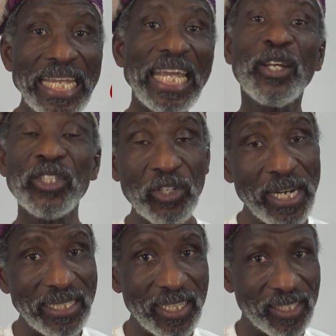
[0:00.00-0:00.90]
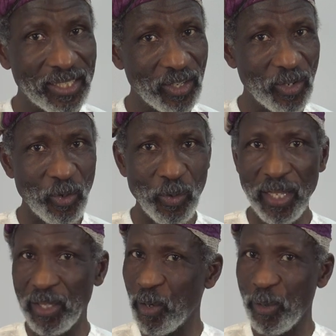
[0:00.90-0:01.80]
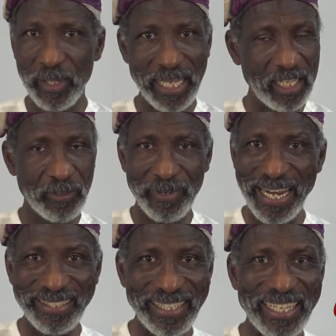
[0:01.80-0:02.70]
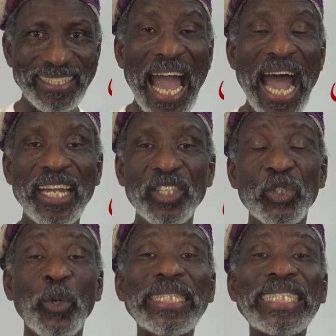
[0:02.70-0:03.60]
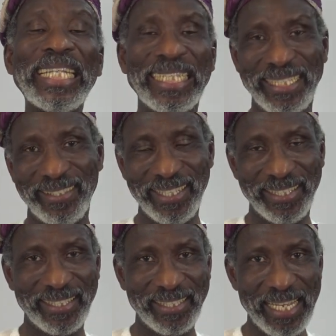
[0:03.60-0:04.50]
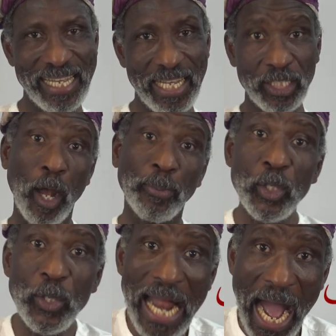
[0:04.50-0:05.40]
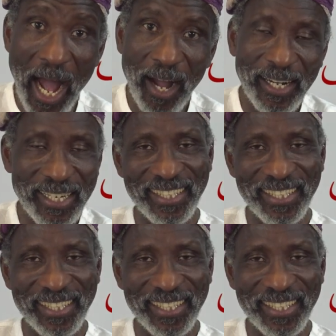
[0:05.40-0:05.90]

illustrated with all these phrases and short sentences. It's up to you now